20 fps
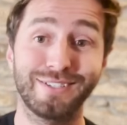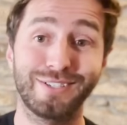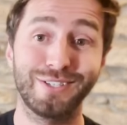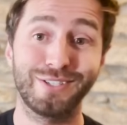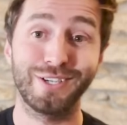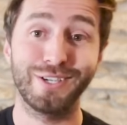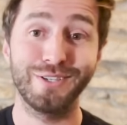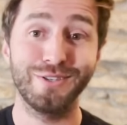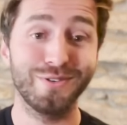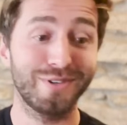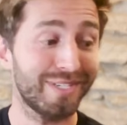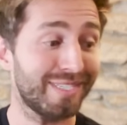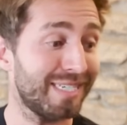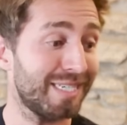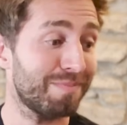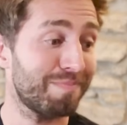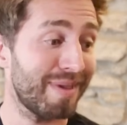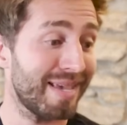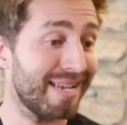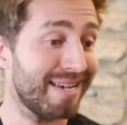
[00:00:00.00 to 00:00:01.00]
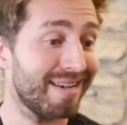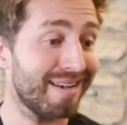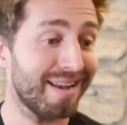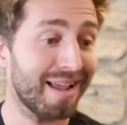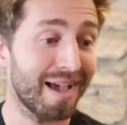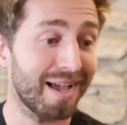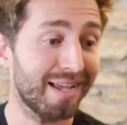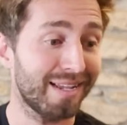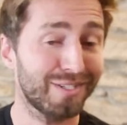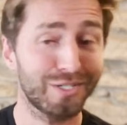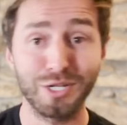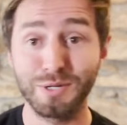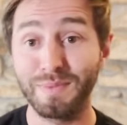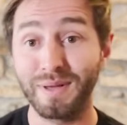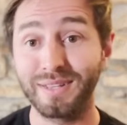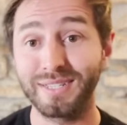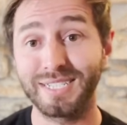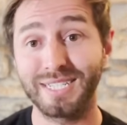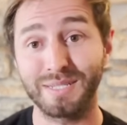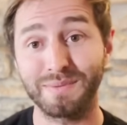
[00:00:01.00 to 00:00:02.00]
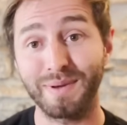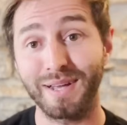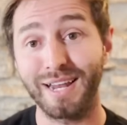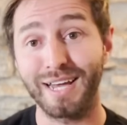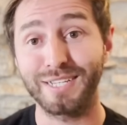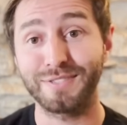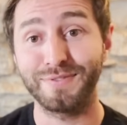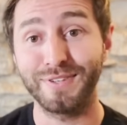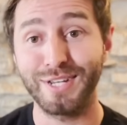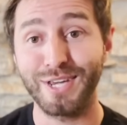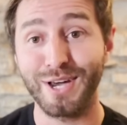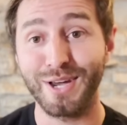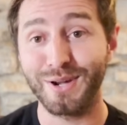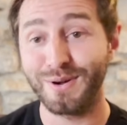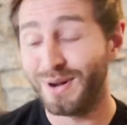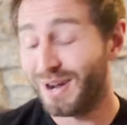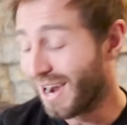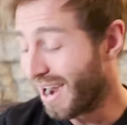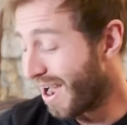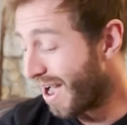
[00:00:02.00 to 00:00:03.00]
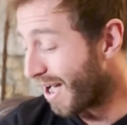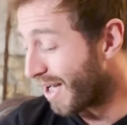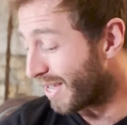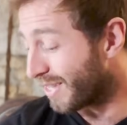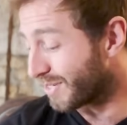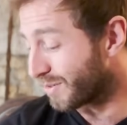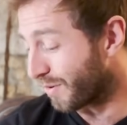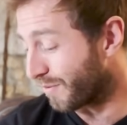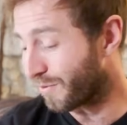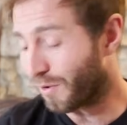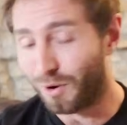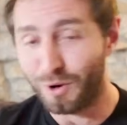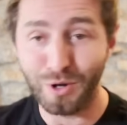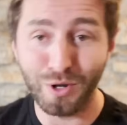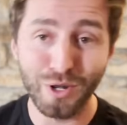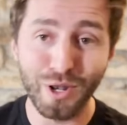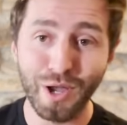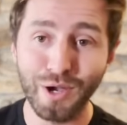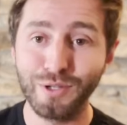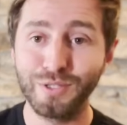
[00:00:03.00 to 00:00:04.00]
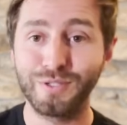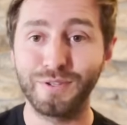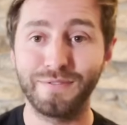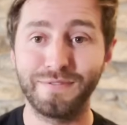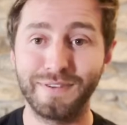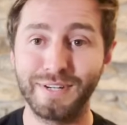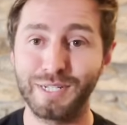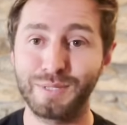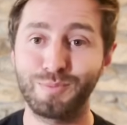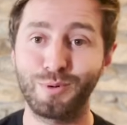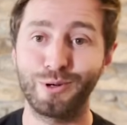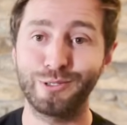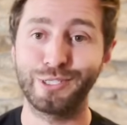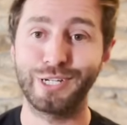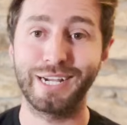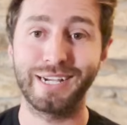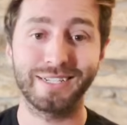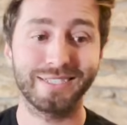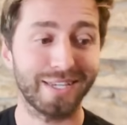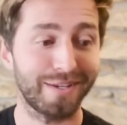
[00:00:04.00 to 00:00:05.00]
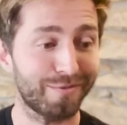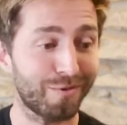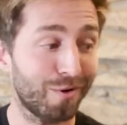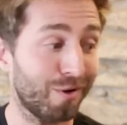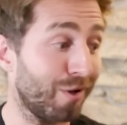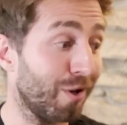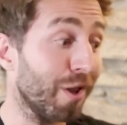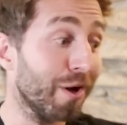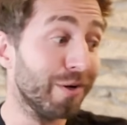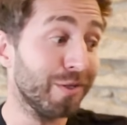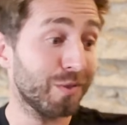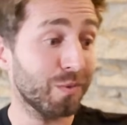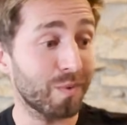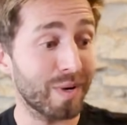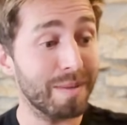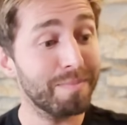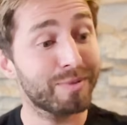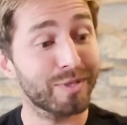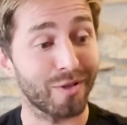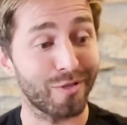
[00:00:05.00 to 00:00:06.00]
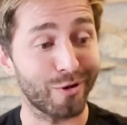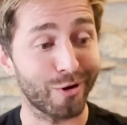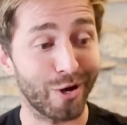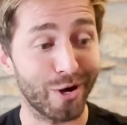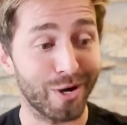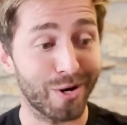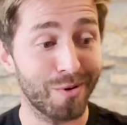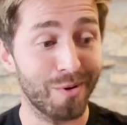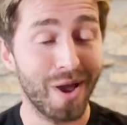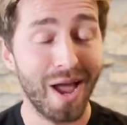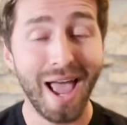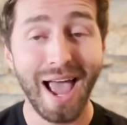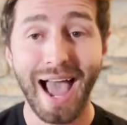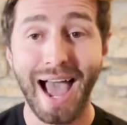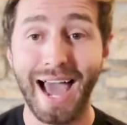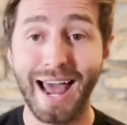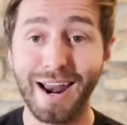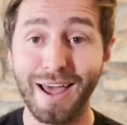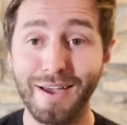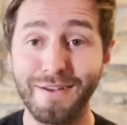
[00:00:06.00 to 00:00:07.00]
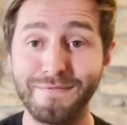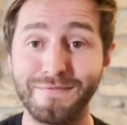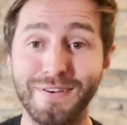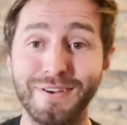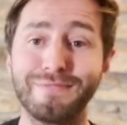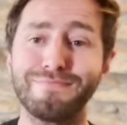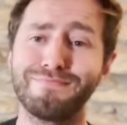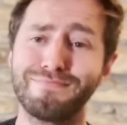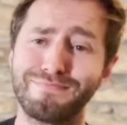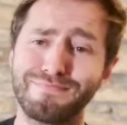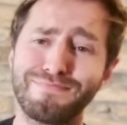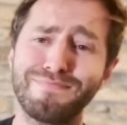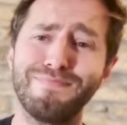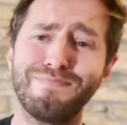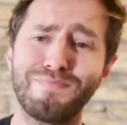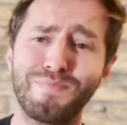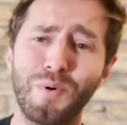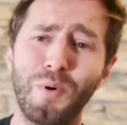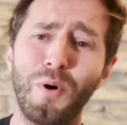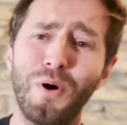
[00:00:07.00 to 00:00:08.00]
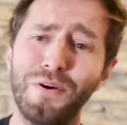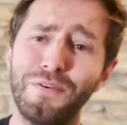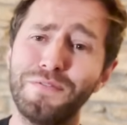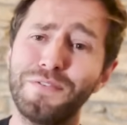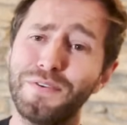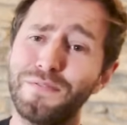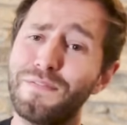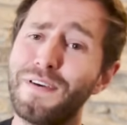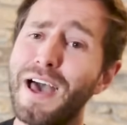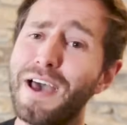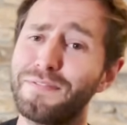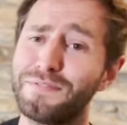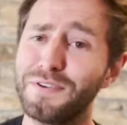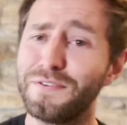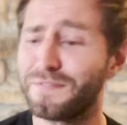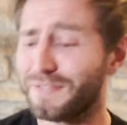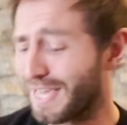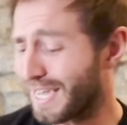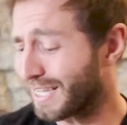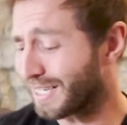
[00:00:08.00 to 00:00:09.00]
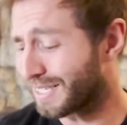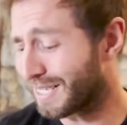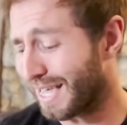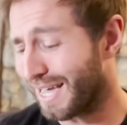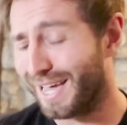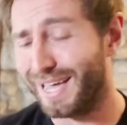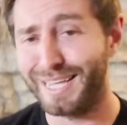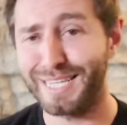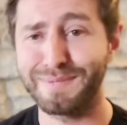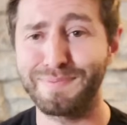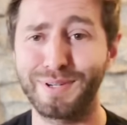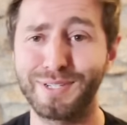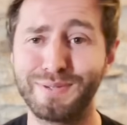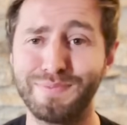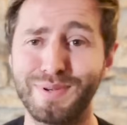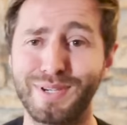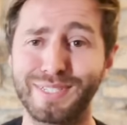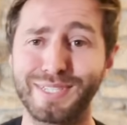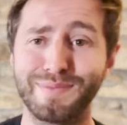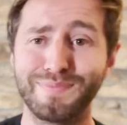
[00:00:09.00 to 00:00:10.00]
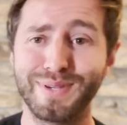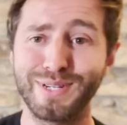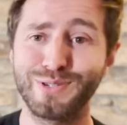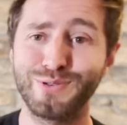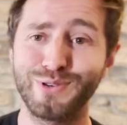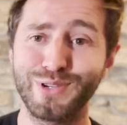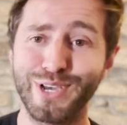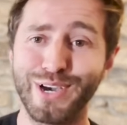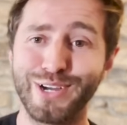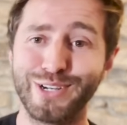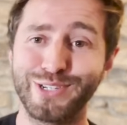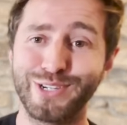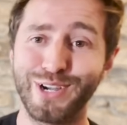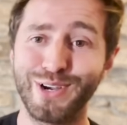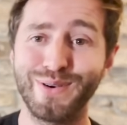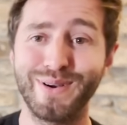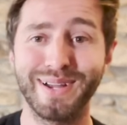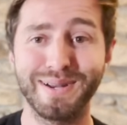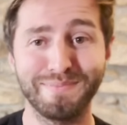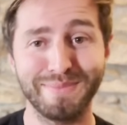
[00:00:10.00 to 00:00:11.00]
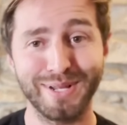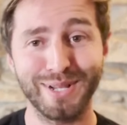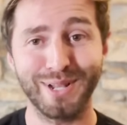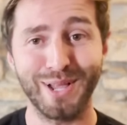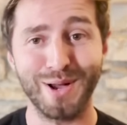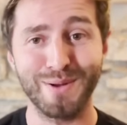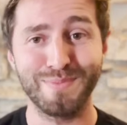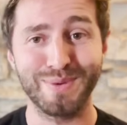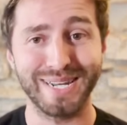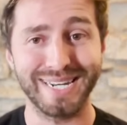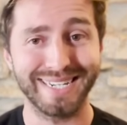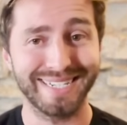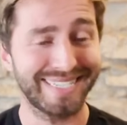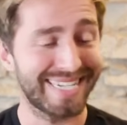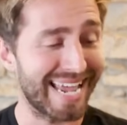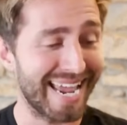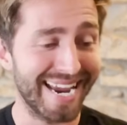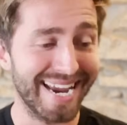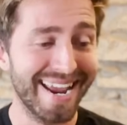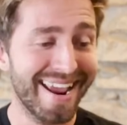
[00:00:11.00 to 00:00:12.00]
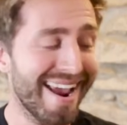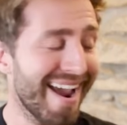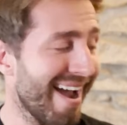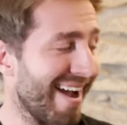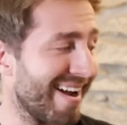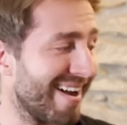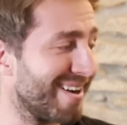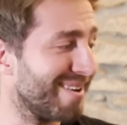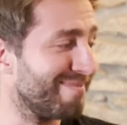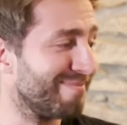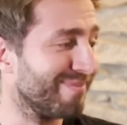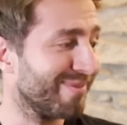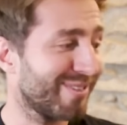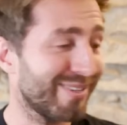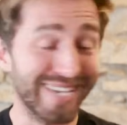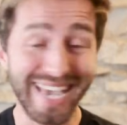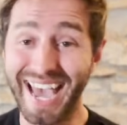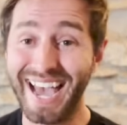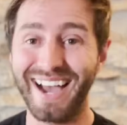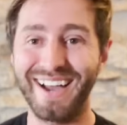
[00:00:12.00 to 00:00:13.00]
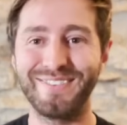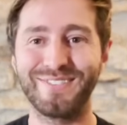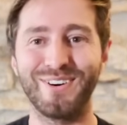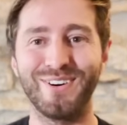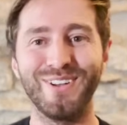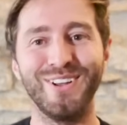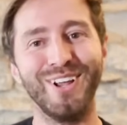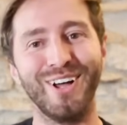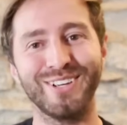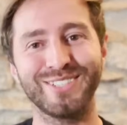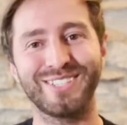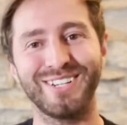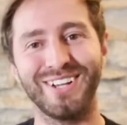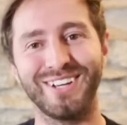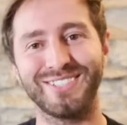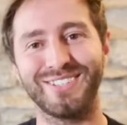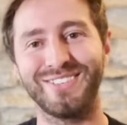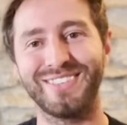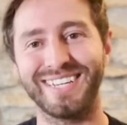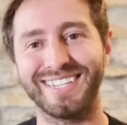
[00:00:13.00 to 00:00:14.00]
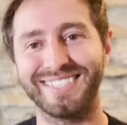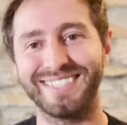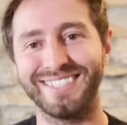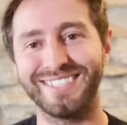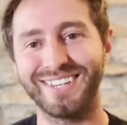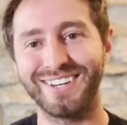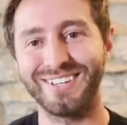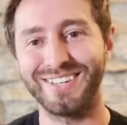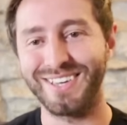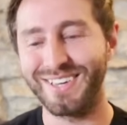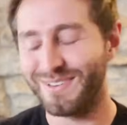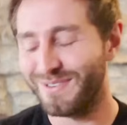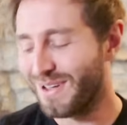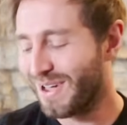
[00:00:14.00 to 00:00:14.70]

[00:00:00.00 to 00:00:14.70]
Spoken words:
to show you because it's been 2 months since my last video, so I've got loads of finished projects, I've got loads of whips on the go, and I've bought a fair few things, especially because I've been to a yarn show and a mill open day. So yeah, I've got lots and lots of things to show you.